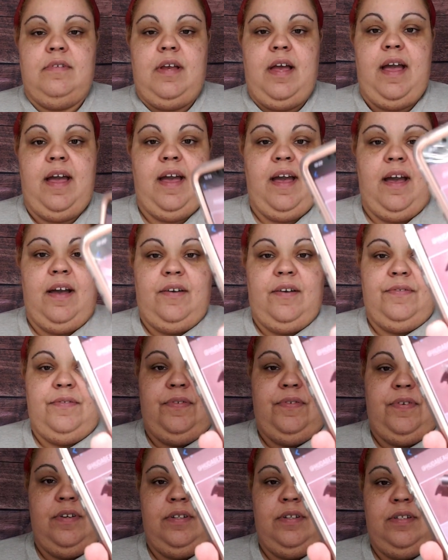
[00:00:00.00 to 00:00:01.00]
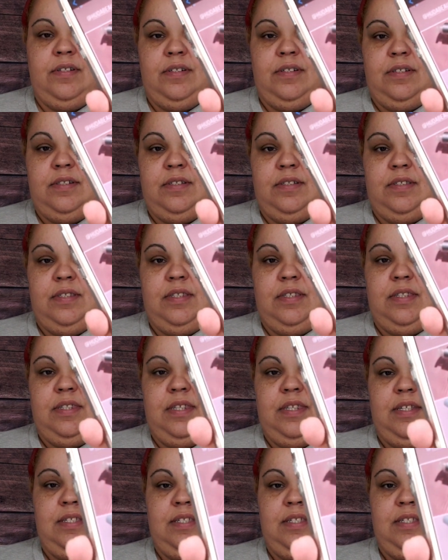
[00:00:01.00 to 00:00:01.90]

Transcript: I have this